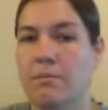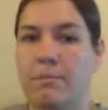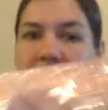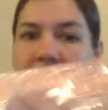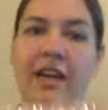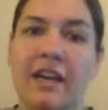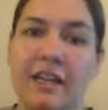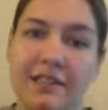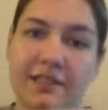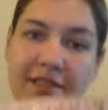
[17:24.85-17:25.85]

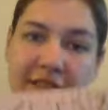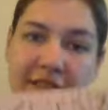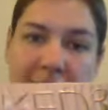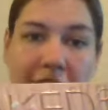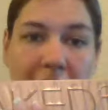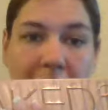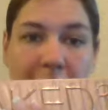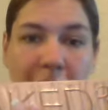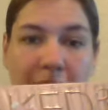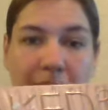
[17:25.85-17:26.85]
Because this is my counterfeit
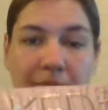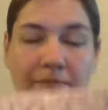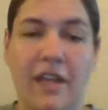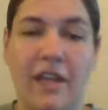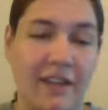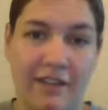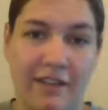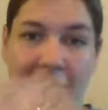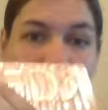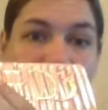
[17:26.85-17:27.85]
one, and I did
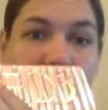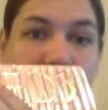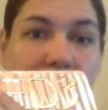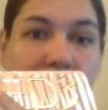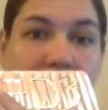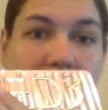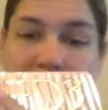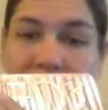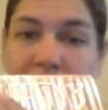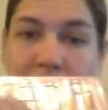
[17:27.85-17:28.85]
not use it except
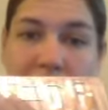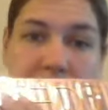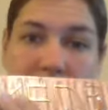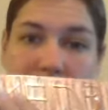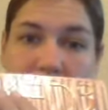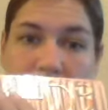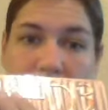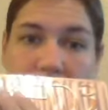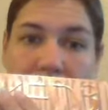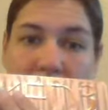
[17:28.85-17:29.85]
to swatch.
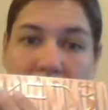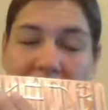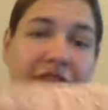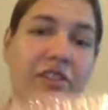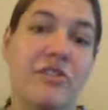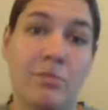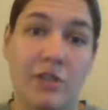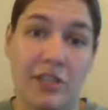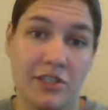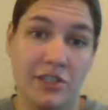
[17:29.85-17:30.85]
I didn't even use the
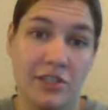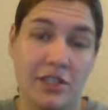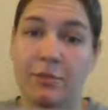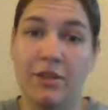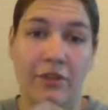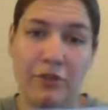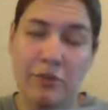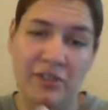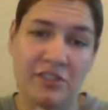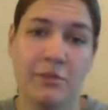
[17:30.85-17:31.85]
brush, and I'm going to throw the
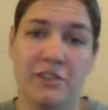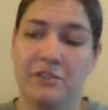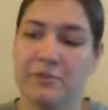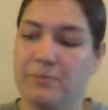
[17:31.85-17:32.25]
brushes away too.